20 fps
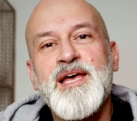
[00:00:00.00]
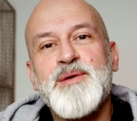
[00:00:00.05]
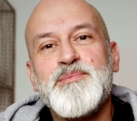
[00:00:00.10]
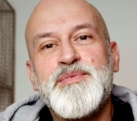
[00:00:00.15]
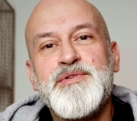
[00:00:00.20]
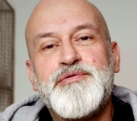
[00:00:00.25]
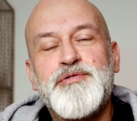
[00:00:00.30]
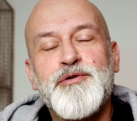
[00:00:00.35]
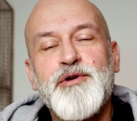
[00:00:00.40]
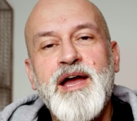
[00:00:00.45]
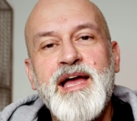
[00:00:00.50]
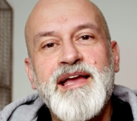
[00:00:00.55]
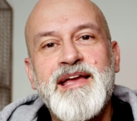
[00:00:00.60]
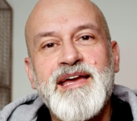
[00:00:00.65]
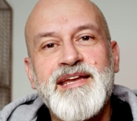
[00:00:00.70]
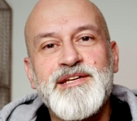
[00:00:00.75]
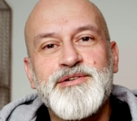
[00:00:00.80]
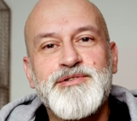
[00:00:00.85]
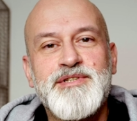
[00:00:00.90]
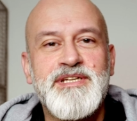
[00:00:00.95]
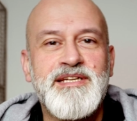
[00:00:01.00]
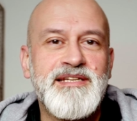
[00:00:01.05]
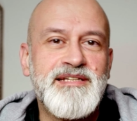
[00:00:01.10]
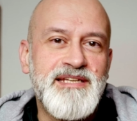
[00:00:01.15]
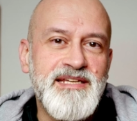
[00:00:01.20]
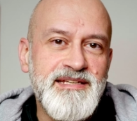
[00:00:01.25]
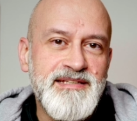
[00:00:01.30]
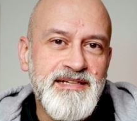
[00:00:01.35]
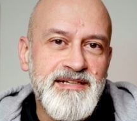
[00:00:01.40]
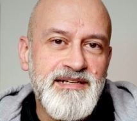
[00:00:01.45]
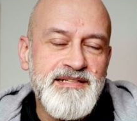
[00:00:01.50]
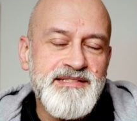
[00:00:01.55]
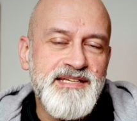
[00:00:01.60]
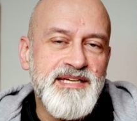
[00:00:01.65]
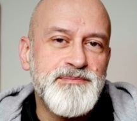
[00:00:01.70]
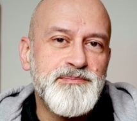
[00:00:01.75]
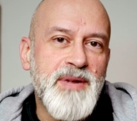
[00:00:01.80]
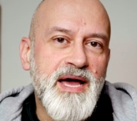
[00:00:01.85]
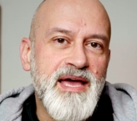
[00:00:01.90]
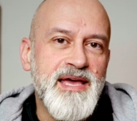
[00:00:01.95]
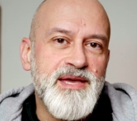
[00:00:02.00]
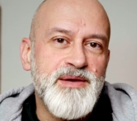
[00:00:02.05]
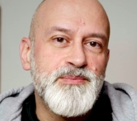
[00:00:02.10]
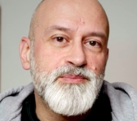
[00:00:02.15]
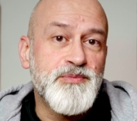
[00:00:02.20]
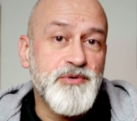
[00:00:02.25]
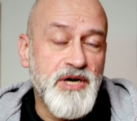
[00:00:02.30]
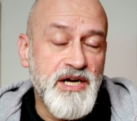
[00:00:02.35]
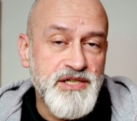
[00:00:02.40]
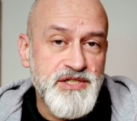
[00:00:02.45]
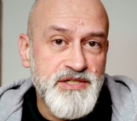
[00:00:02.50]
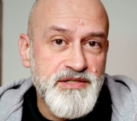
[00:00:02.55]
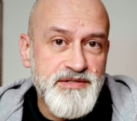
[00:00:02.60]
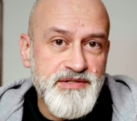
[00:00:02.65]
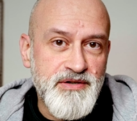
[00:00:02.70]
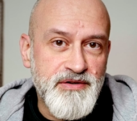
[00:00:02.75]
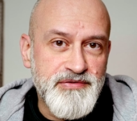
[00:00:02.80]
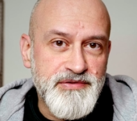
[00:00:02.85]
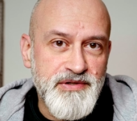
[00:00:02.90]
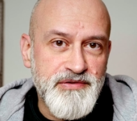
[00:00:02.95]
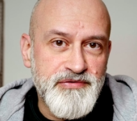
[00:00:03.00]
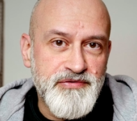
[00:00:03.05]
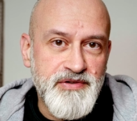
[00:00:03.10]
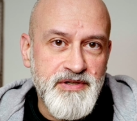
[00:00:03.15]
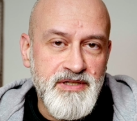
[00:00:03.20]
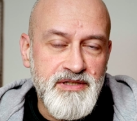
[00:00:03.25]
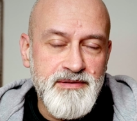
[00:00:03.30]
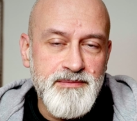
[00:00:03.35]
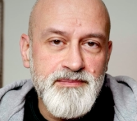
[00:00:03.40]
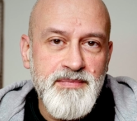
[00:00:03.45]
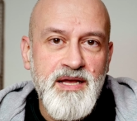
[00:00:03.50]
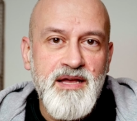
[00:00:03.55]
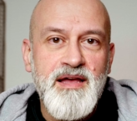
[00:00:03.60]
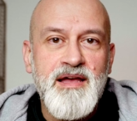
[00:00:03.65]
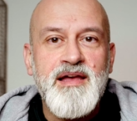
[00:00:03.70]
Before I get into the details and my impressions of the film,